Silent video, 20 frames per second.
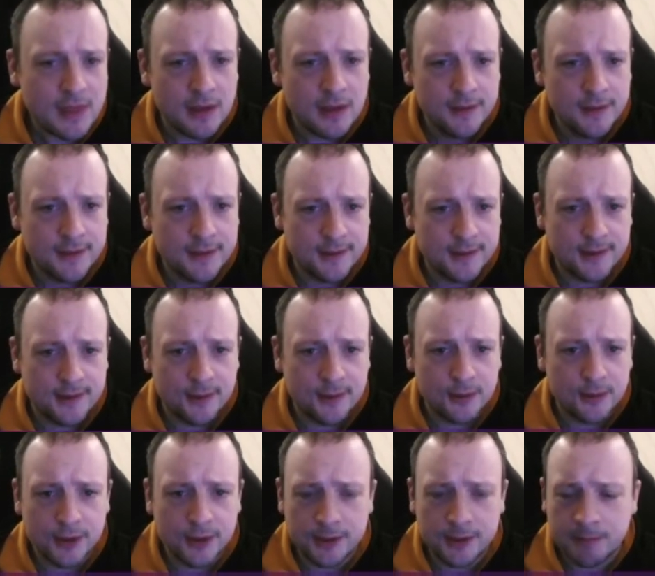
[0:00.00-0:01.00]
this is all
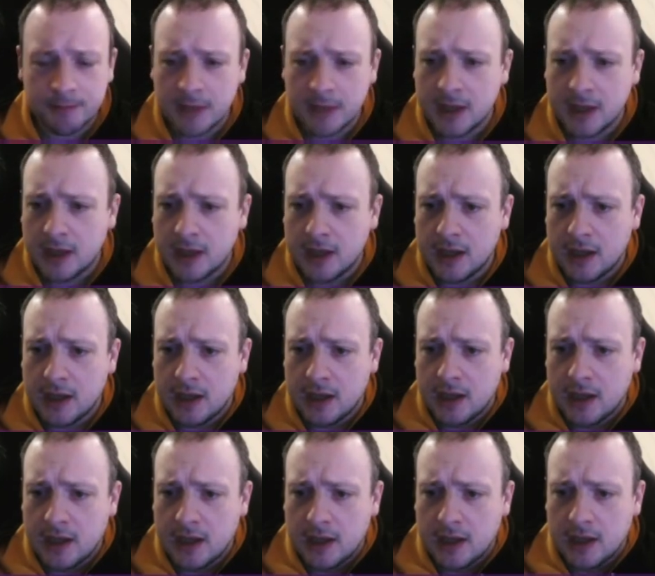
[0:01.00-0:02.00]
good.
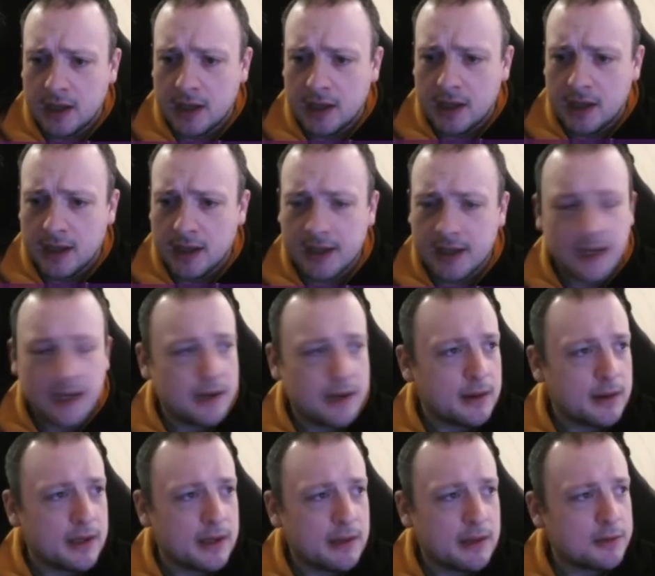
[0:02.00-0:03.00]
And yeah,
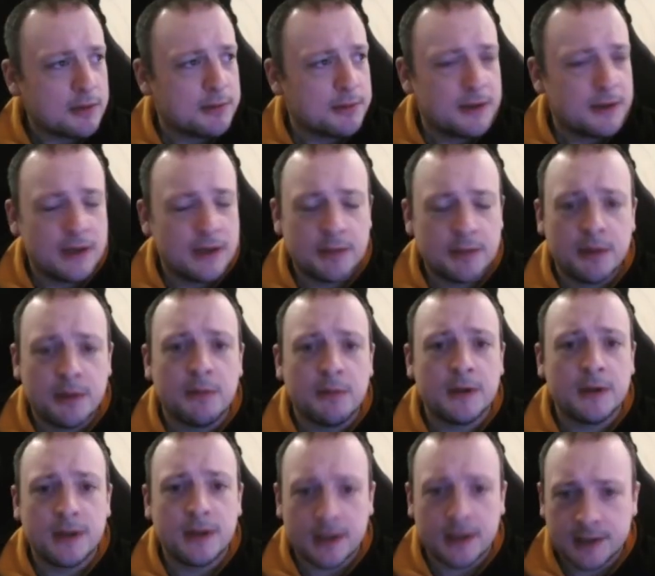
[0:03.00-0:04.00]
and it's been a
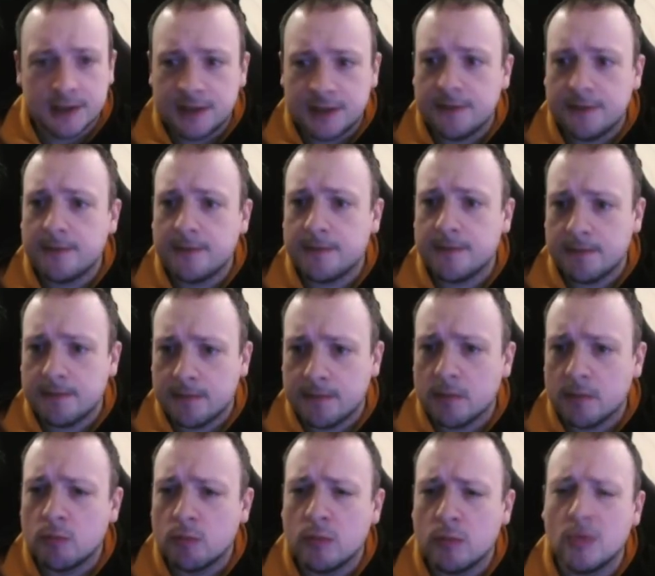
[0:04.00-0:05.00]
productive
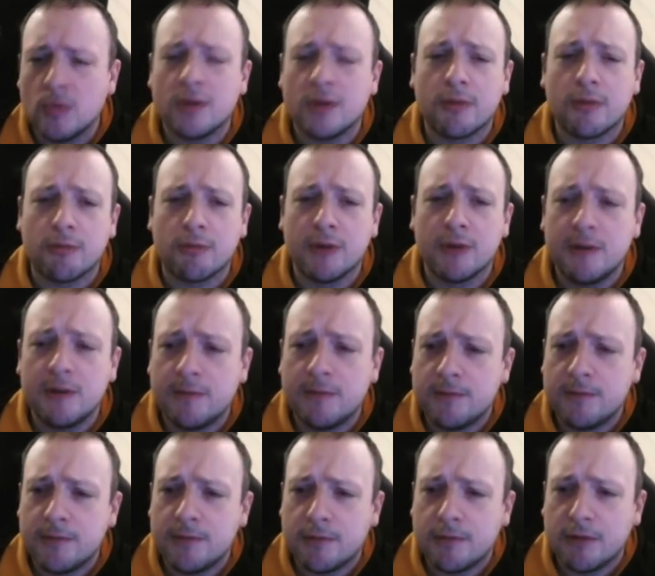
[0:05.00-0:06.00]
three
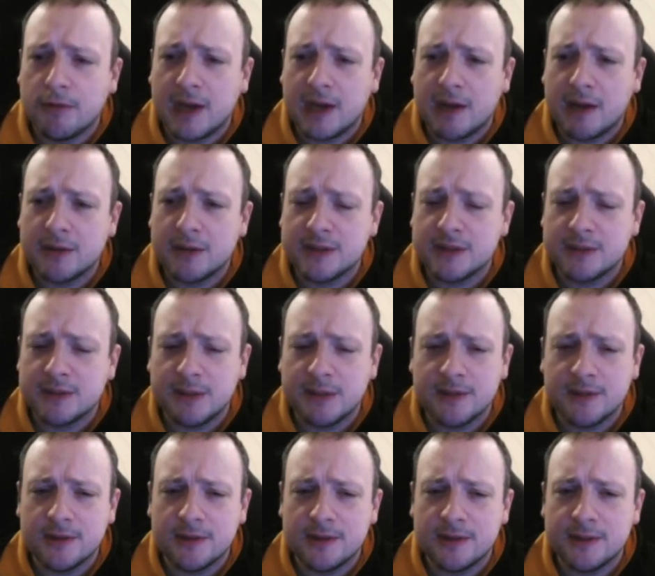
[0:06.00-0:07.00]
hours I
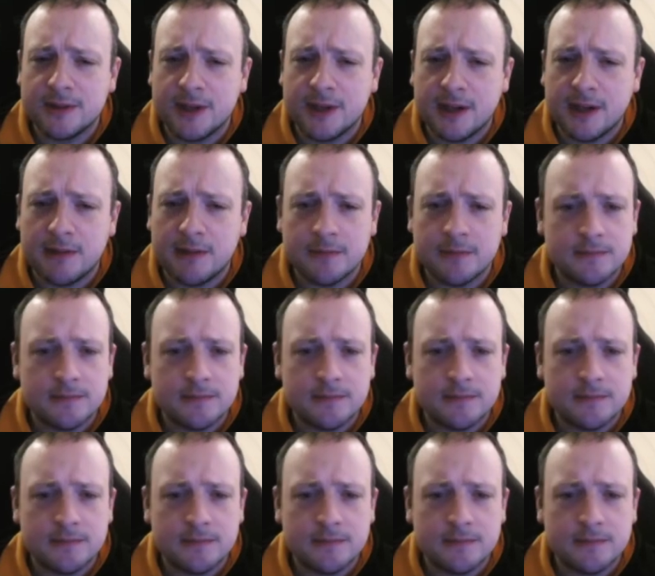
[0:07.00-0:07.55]
spent on this day.